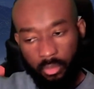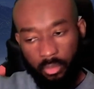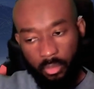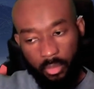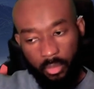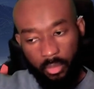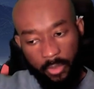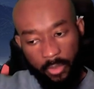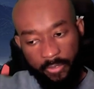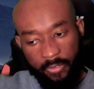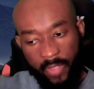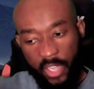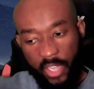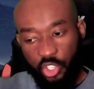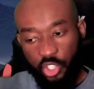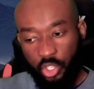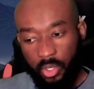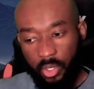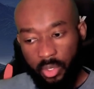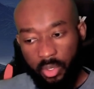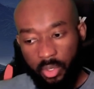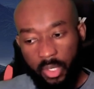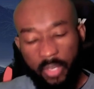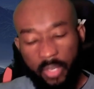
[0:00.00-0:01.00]

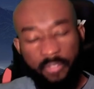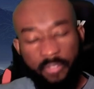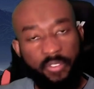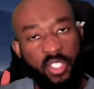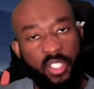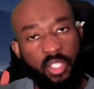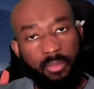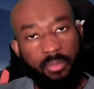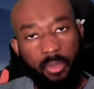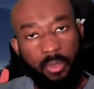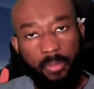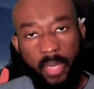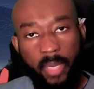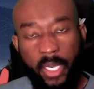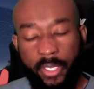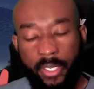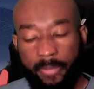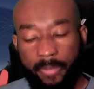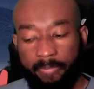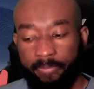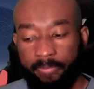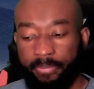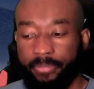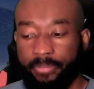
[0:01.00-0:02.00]
Fashion the visible body
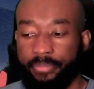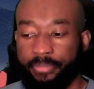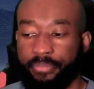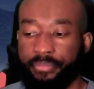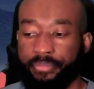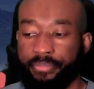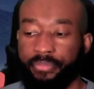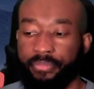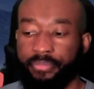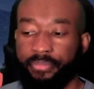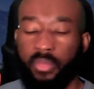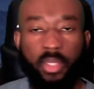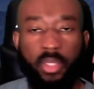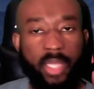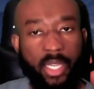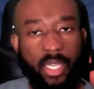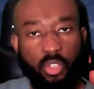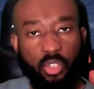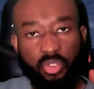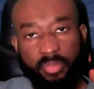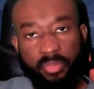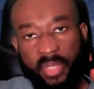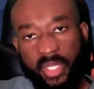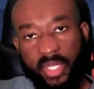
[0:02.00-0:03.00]
that
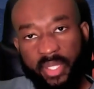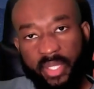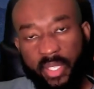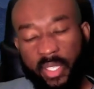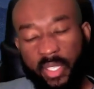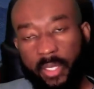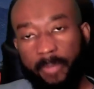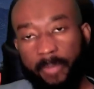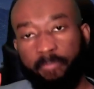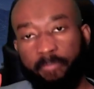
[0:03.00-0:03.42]
could be seen